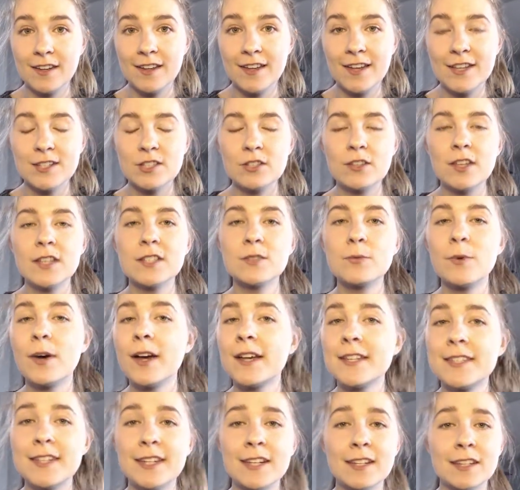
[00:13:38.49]
So that's why I
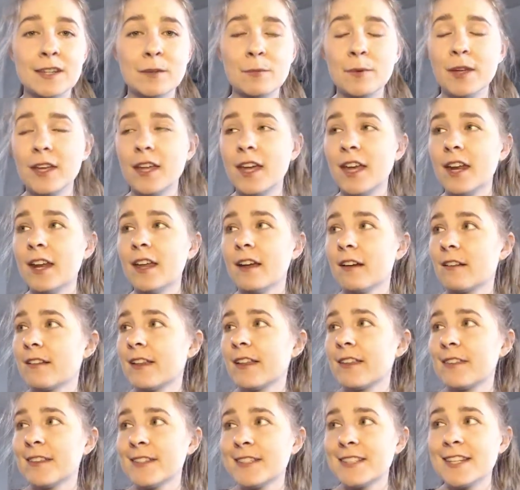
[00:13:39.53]
said at the beginning, like,
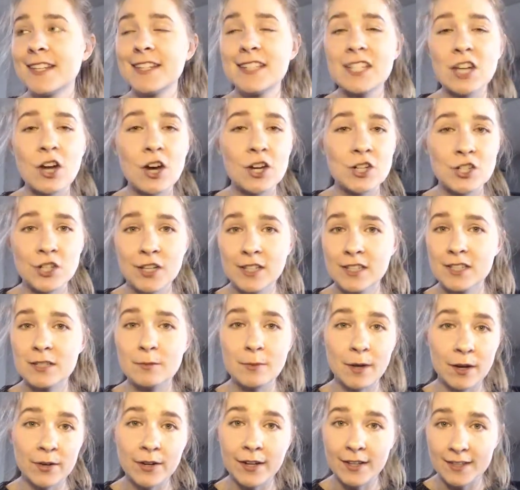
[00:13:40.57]
this is not just
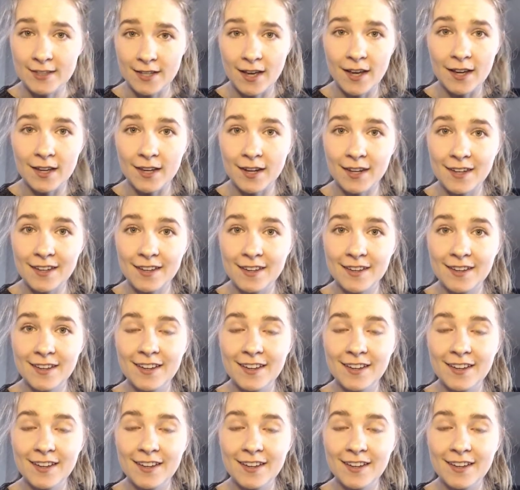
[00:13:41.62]
about anxiety.